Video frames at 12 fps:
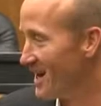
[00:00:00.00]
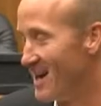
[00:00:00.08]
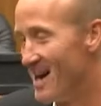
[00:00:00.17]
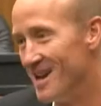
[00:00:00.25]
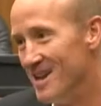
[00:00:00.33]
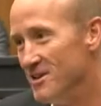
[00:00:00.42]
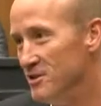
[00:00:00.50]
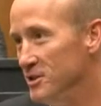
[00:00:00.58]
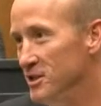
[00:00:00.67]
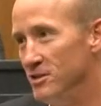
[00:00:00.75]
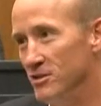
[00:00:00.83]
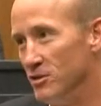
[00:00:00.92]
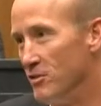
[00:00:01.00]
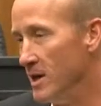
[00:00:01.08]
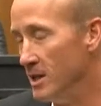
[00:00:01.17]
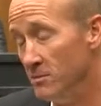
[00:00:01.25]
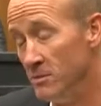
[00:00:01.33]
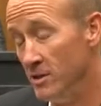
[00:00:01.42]
a lot of energy. She's a
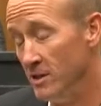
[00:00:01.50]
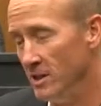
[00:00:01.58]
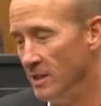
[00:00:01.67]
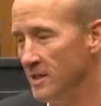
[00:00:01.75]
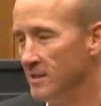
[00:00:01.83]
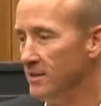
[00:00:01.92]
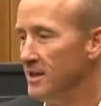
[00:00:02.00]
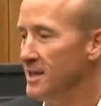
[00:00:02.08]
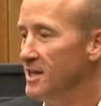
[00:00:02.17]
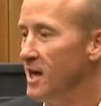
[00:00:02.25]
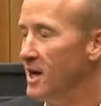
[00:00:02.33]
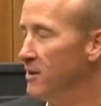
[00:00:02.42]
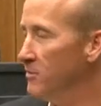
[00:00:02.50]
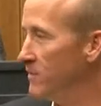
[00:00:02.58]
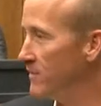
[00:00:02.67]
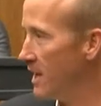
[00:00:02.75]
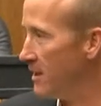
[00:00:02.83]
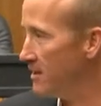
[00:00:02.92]
great community leader.
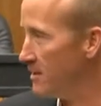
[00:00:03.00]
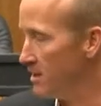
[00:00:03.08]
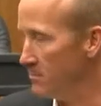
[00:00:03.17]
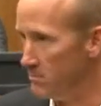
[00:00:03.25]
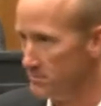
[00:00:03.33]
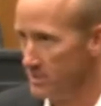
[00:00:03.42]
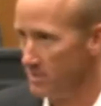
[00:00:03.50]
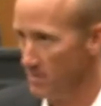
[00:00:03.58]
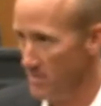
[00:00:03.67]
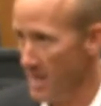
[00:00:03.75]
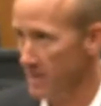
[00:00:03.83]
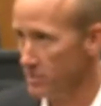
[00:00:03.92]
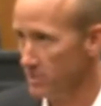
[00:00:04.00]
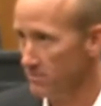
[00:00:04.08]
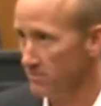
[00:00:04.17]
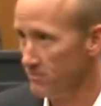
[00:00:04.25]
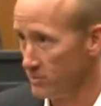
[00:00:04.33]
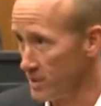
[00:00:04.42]
We've got a manager,
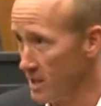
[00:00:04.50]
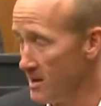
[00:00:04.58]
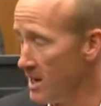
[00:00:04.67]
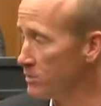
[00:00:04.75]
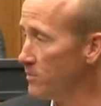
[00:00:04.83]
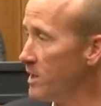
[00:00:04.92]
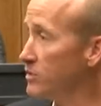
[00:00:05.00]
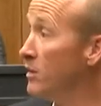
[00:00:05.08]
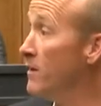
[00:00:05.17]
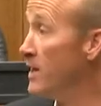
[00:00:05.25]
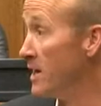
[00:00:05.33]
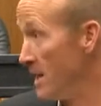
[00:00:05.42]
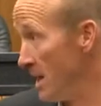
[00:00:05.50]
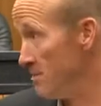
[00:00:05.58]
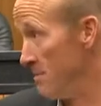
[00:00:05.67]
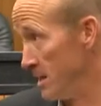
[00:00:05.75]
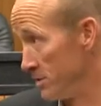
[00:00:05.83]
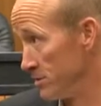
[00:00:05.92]
full-time house manager, and then a
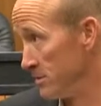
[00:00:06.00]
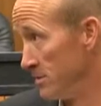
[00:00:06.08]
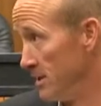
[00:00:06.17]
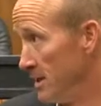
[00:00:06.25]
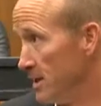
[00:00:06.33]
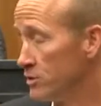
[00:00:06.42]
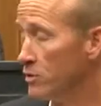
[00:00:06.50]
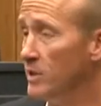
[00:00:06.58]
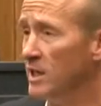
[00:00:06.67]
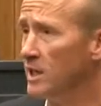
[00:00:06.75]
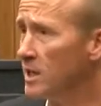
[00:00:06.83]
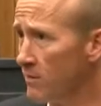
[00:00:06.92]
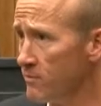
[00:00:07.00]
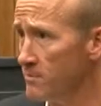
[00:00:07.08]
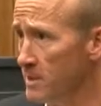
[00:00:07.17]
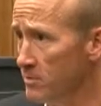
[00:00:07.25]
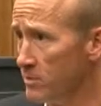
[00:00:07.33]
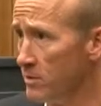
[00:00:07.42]
night manager. So we can cover
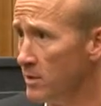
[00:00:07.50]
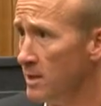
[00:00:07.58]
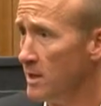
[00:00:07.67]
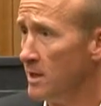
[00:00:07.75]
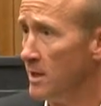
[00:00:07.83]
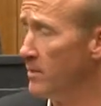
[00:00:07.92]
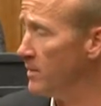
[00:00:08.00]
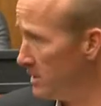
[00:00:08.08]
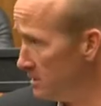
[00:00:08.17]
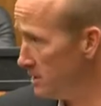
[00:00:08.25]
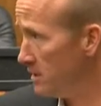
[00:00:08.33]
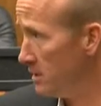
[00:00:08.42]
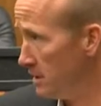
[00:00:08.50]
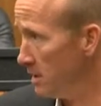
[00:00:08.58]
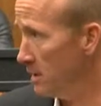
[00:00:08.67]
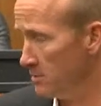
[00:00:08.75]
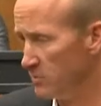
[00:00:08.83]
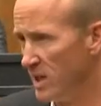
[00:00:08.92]
people, and
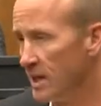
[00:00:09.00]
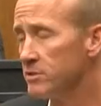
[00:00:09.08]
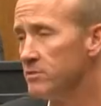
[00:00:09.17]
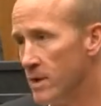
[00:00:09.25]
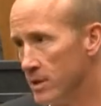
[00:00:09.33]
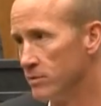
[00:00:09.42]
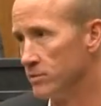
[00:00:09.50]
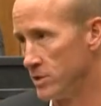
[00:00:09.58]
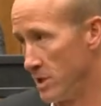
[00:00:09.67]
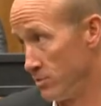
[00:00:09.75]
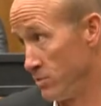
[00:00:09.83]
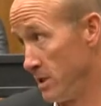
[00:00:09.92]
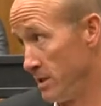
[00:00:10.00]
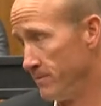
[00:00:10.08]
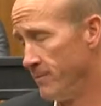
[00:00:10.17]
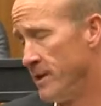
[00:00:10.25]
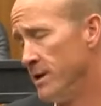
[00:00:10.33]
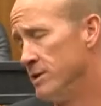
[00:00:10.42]
we got some medical training.
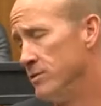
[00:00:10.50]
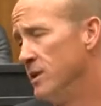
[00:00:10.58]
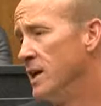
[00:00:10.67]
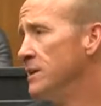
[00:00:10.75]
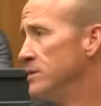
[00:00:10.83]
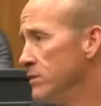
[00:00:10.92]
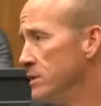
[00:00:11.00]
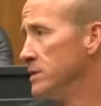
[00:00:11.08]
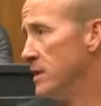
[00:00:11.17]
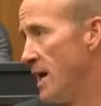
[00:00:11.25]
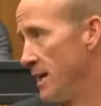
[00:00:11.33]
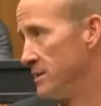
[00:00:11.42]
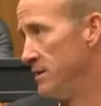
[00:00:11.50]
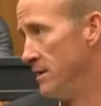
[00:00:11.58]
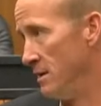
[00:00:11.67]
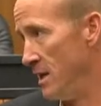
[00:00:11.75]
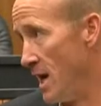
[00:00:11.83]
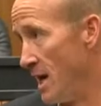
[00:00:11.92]
So in case there is an
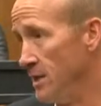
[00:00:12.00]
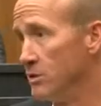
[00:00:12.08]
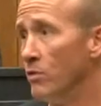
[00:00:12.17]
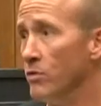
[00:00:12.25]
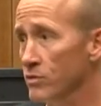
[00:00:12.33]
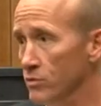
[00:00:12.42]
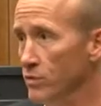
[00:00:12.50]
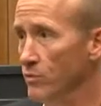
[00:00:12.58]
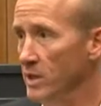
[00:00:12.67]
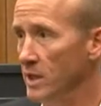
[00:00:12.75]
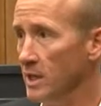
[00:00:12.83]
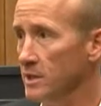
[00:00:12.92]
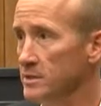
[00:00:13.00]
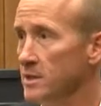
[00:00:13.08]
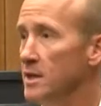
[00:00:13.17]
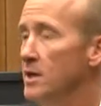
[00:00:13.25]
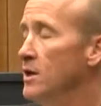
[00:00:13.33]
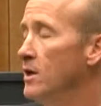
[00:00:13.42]
accident at night or during the weekends,
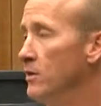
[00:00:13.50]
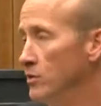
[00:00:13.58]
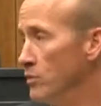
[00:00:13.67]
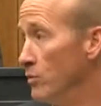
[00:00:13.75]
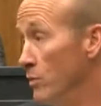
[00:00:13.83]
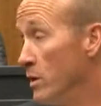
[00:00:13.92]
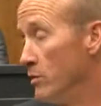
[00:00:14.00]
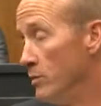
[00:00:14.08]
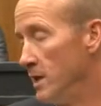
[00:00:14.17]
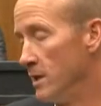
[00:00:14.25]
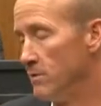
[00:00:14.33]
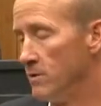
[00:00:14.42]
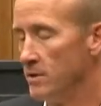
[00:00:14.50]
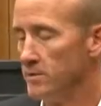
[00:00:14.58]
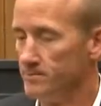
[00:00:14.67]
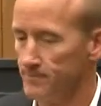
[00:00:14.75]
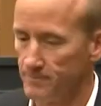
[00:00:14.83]
or during one of the weekends rather,